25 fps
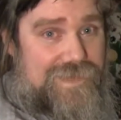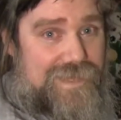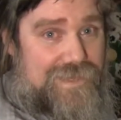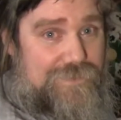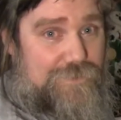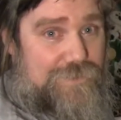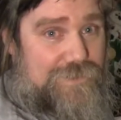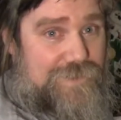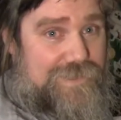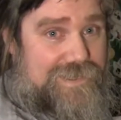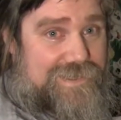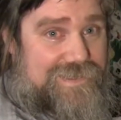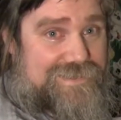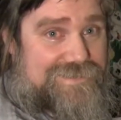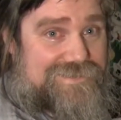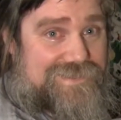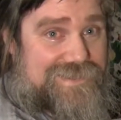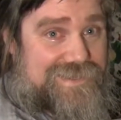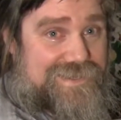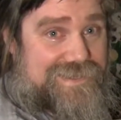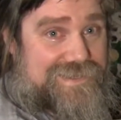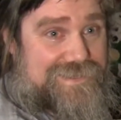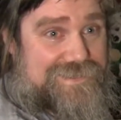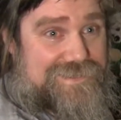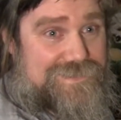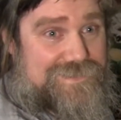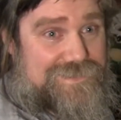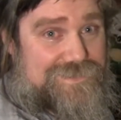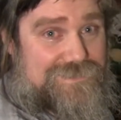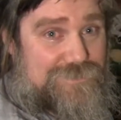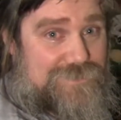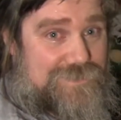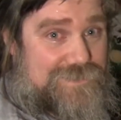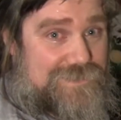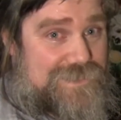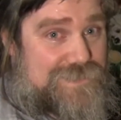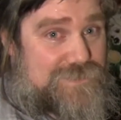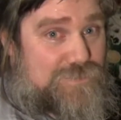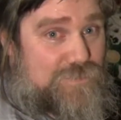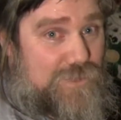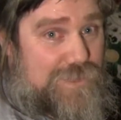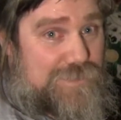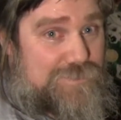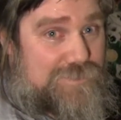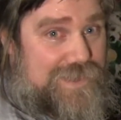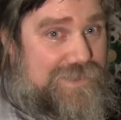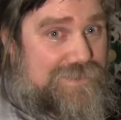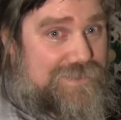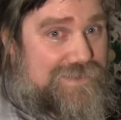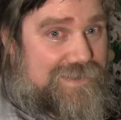now we're going to see at least
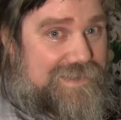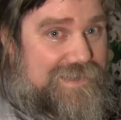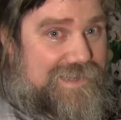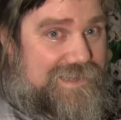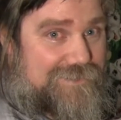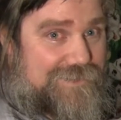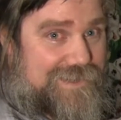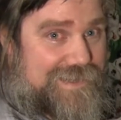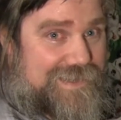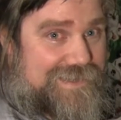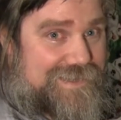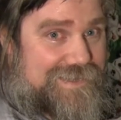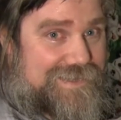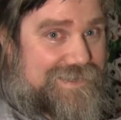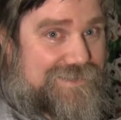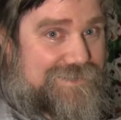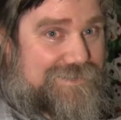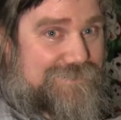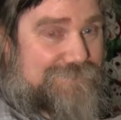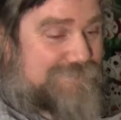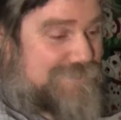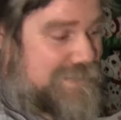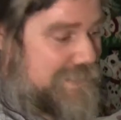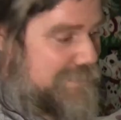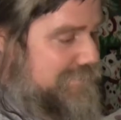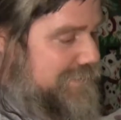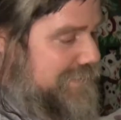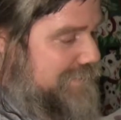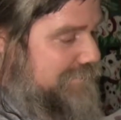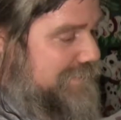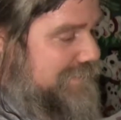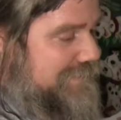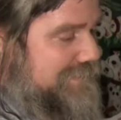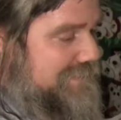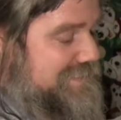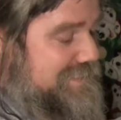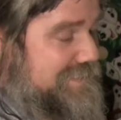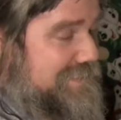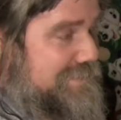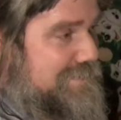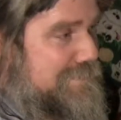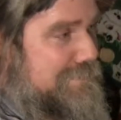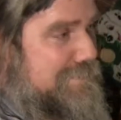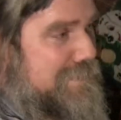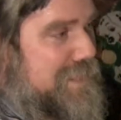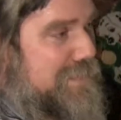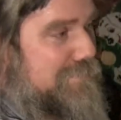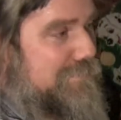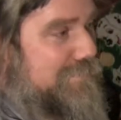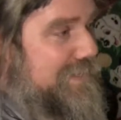one method how I can make puppets.
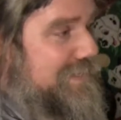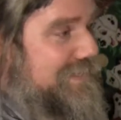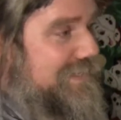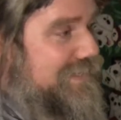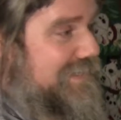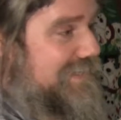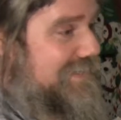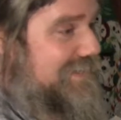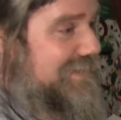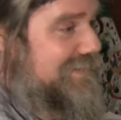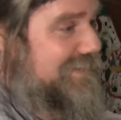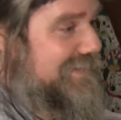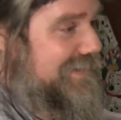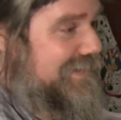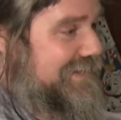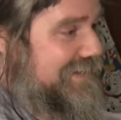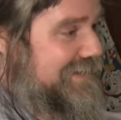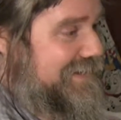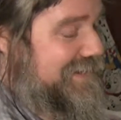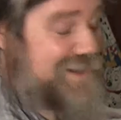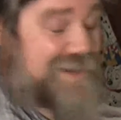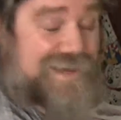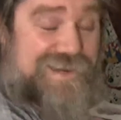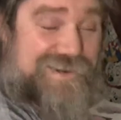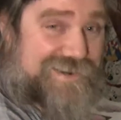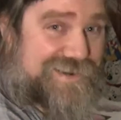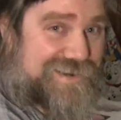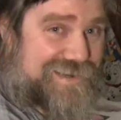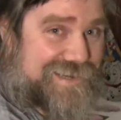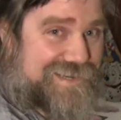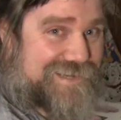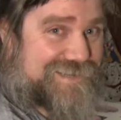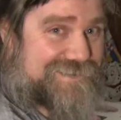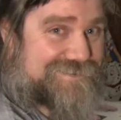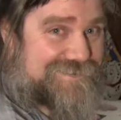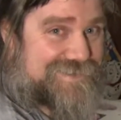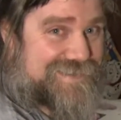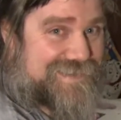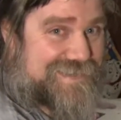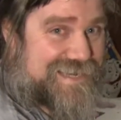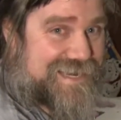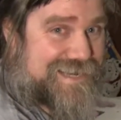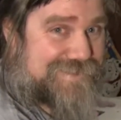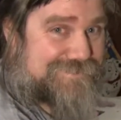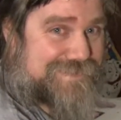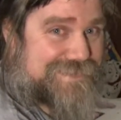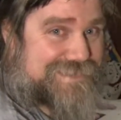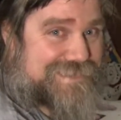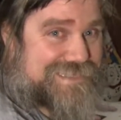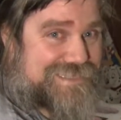But in honor of the
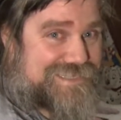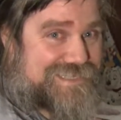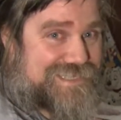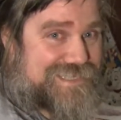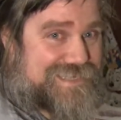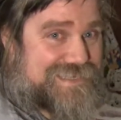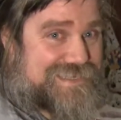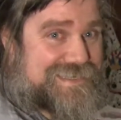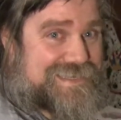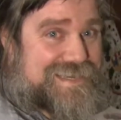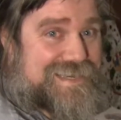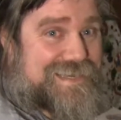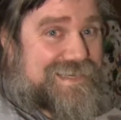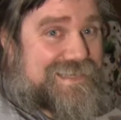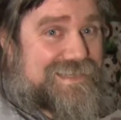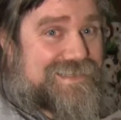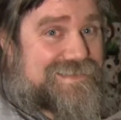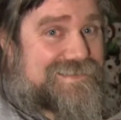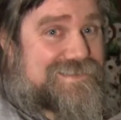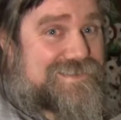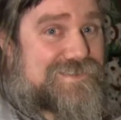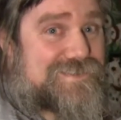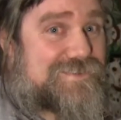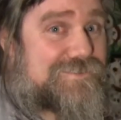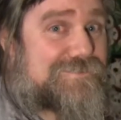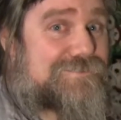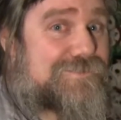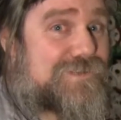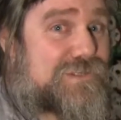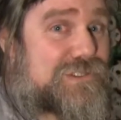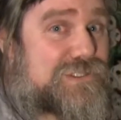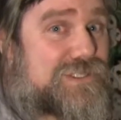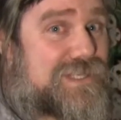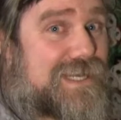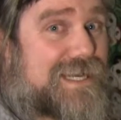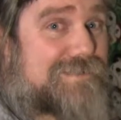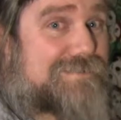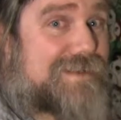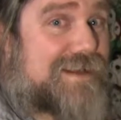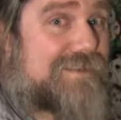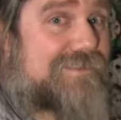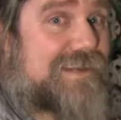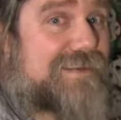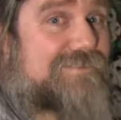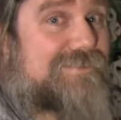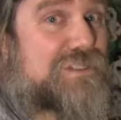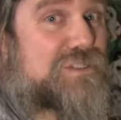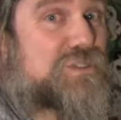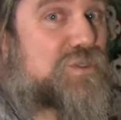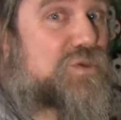competition, this is the first time I've
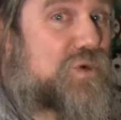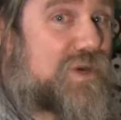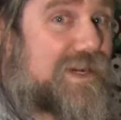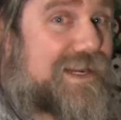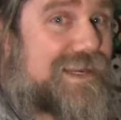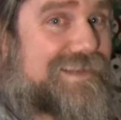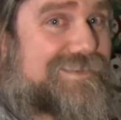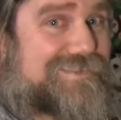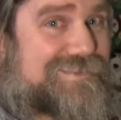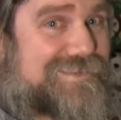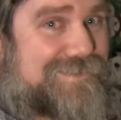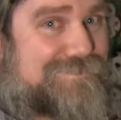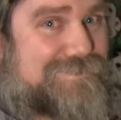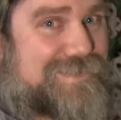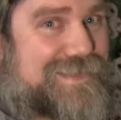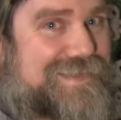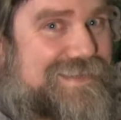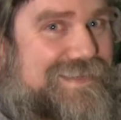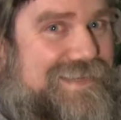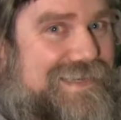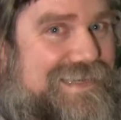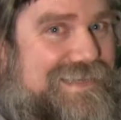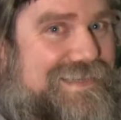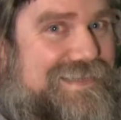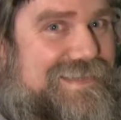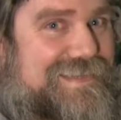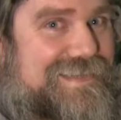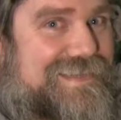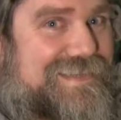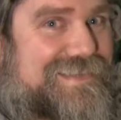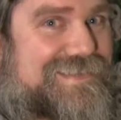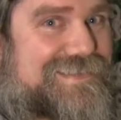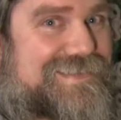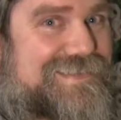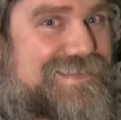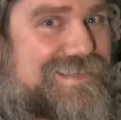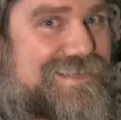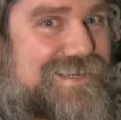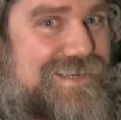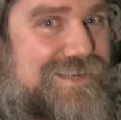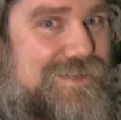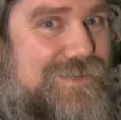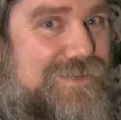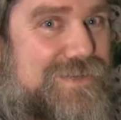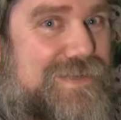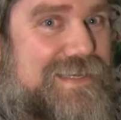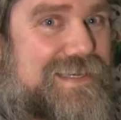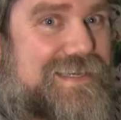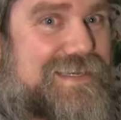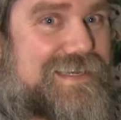ever tried something like this.
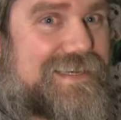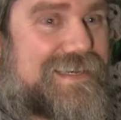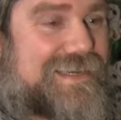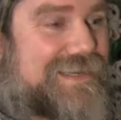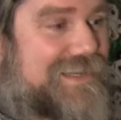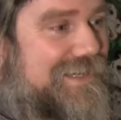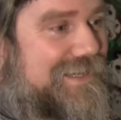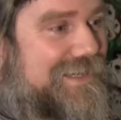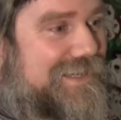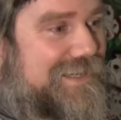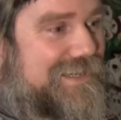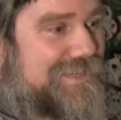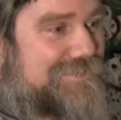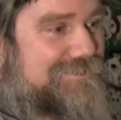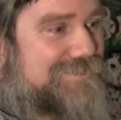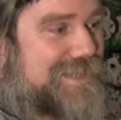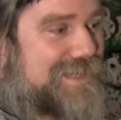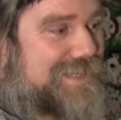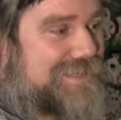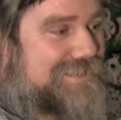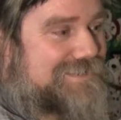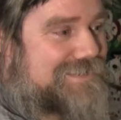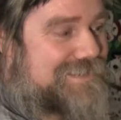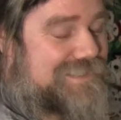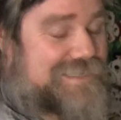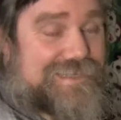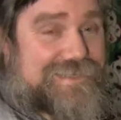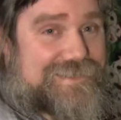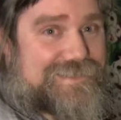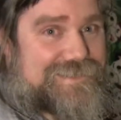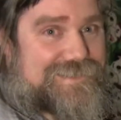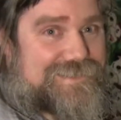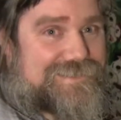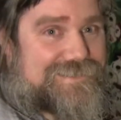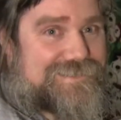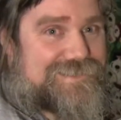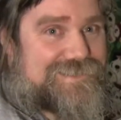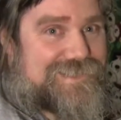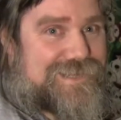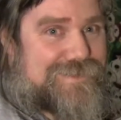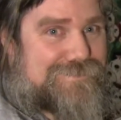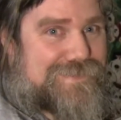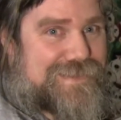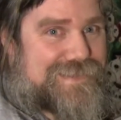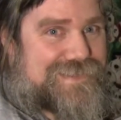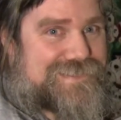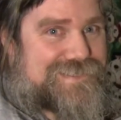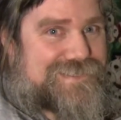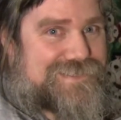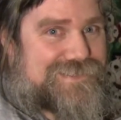So I'm not scared to jump
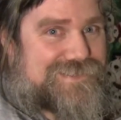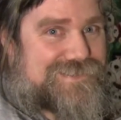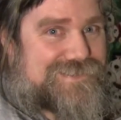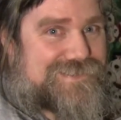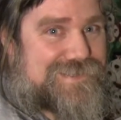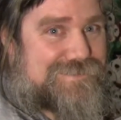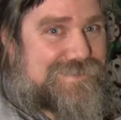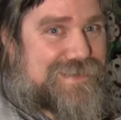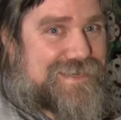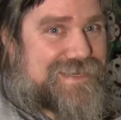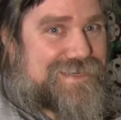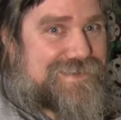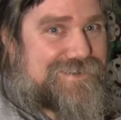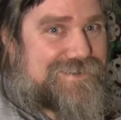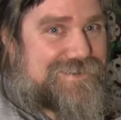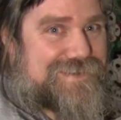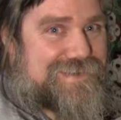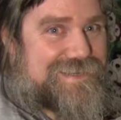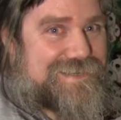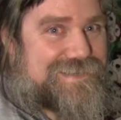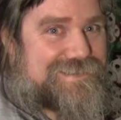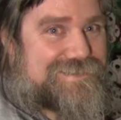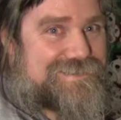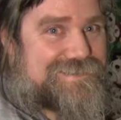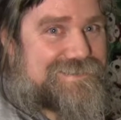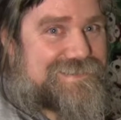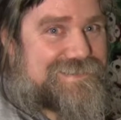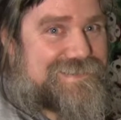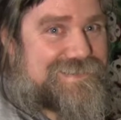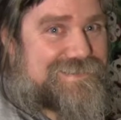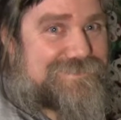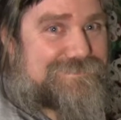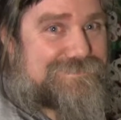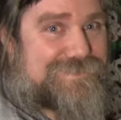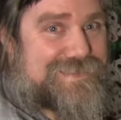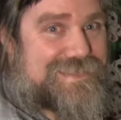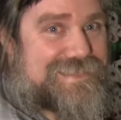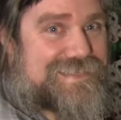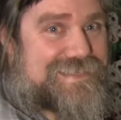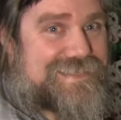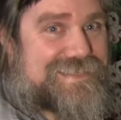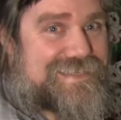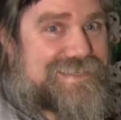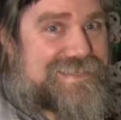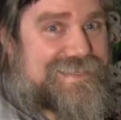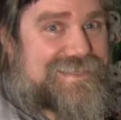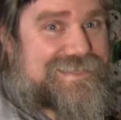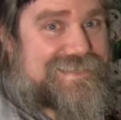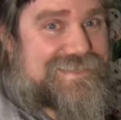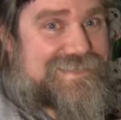into something I don't know, but
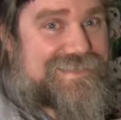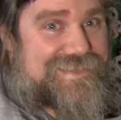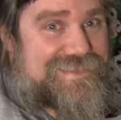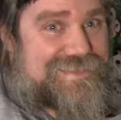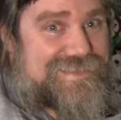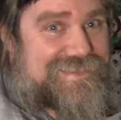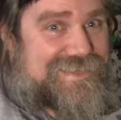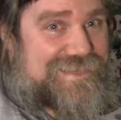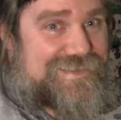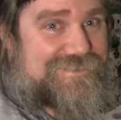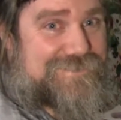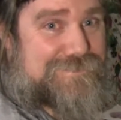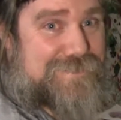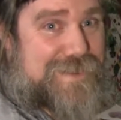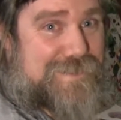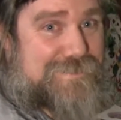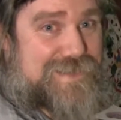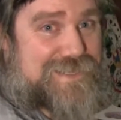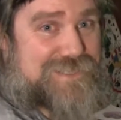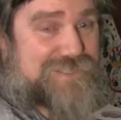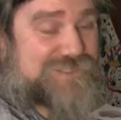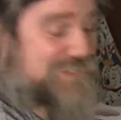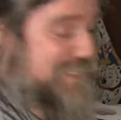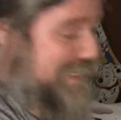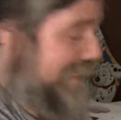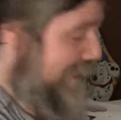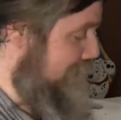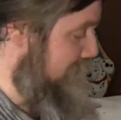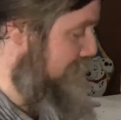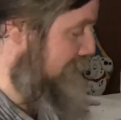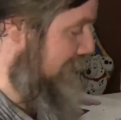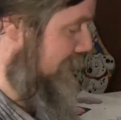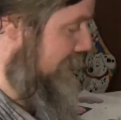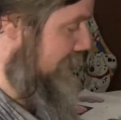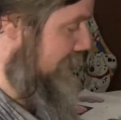give it my best shot.